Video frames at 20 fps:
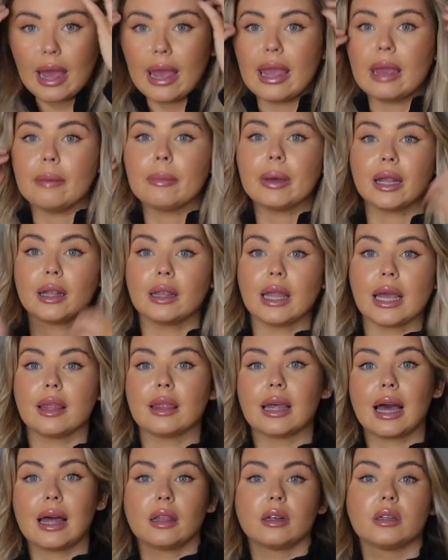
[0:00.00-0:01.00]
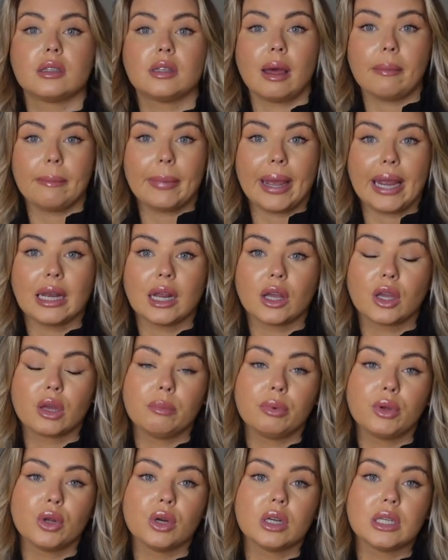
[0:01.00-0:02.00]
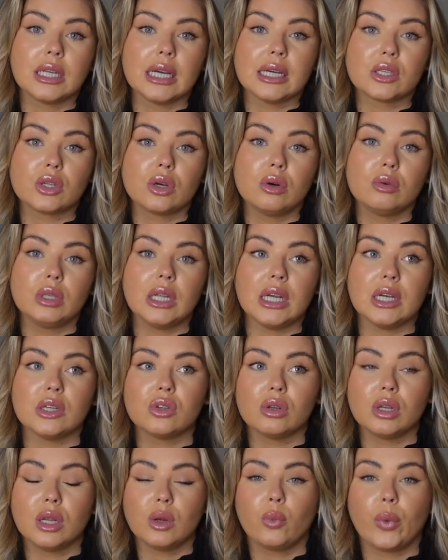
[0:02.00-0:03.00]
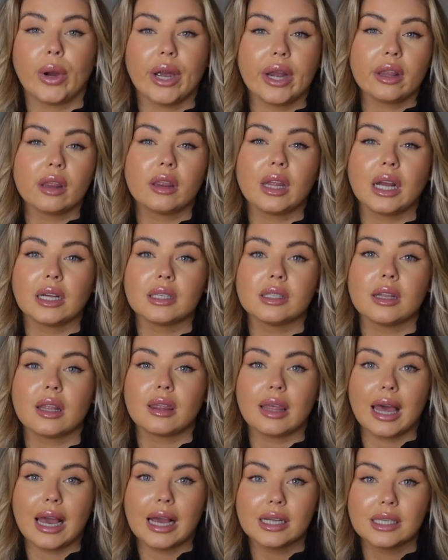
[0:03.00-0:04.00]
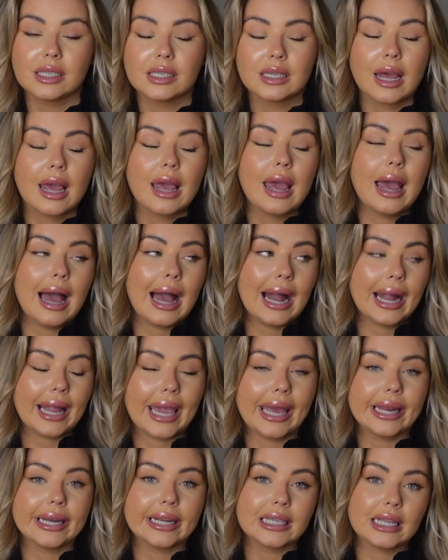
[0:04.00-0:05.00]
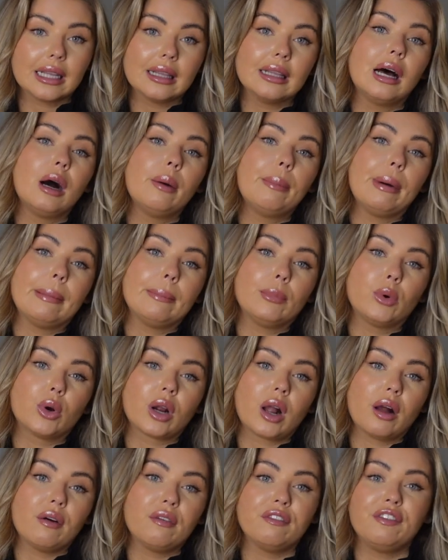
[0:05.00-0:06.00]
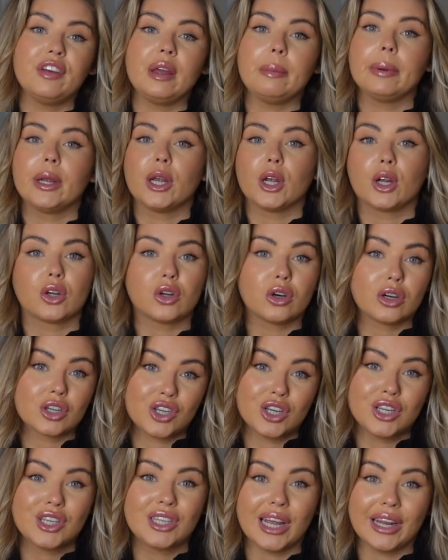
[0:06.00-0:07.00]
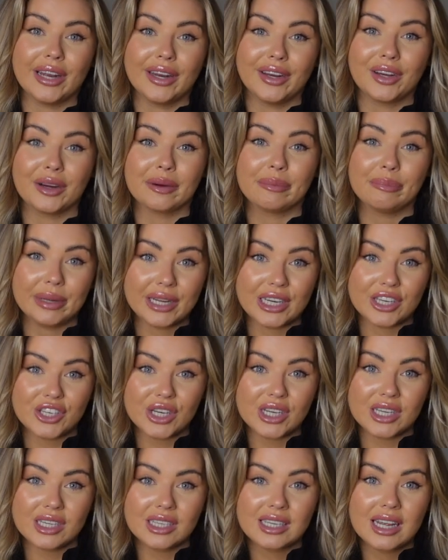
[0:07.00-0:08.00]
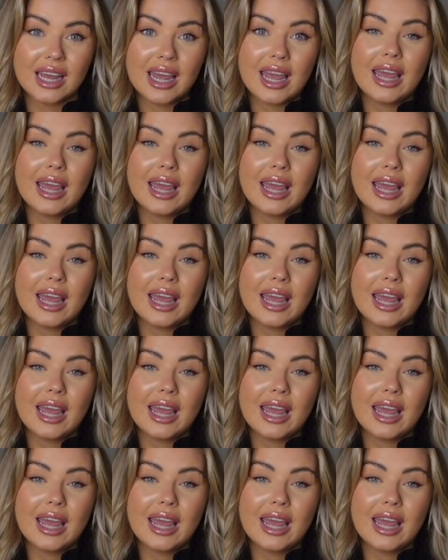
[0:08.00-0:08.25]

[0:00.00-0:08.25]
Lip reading: and like that, they're sitting behind a computer desk all day. So like wearing things like this, again, is a little bit more comfy, but you're not just sitting in your PJs.